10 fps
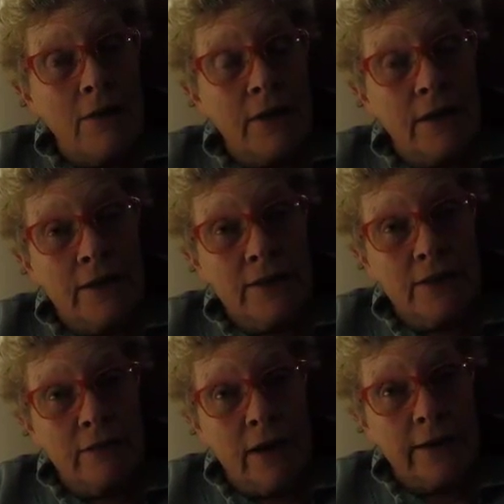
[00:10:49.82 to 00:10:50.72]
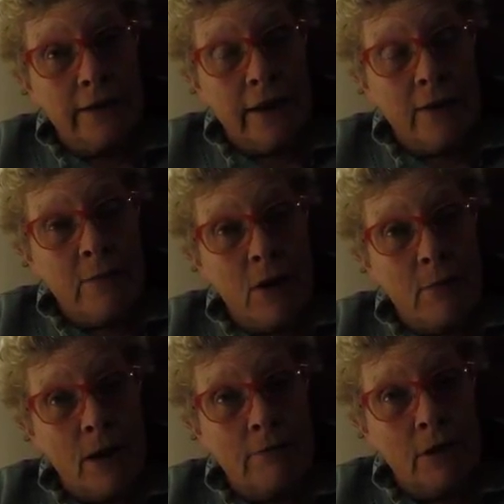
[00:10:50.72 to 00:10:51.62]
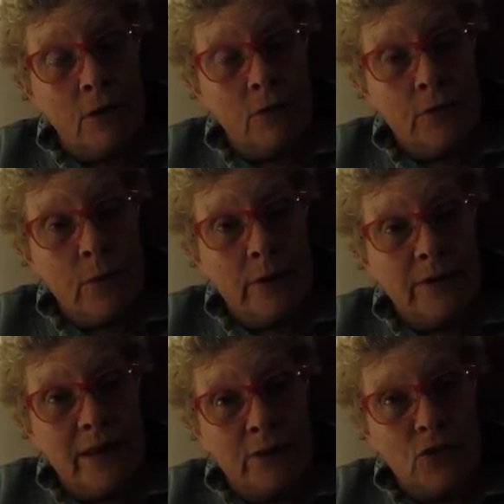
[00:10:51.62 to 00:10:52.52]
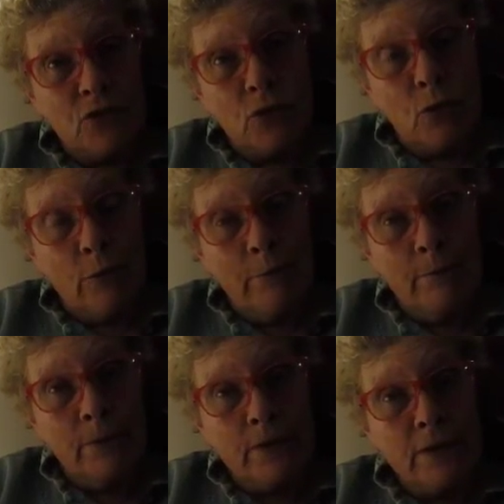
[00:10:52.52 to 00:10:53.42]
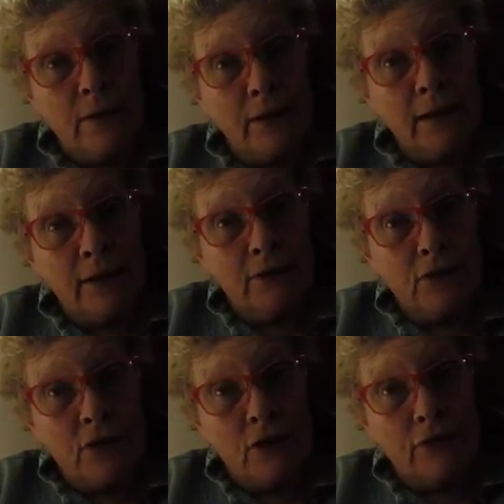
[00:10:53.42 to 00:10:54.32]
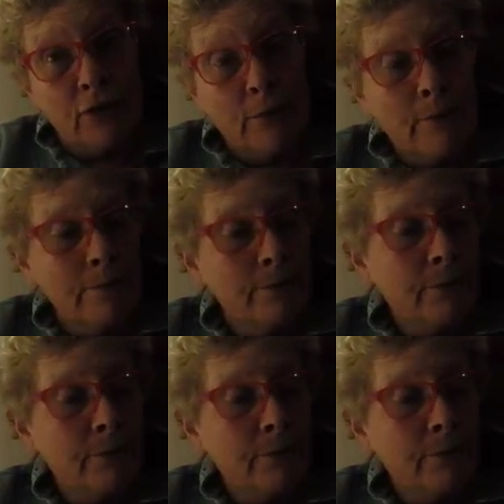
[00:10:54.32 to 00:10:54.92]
The quiche Lorraine and the marmite rolls went down a storm. There's nothing left to show for them.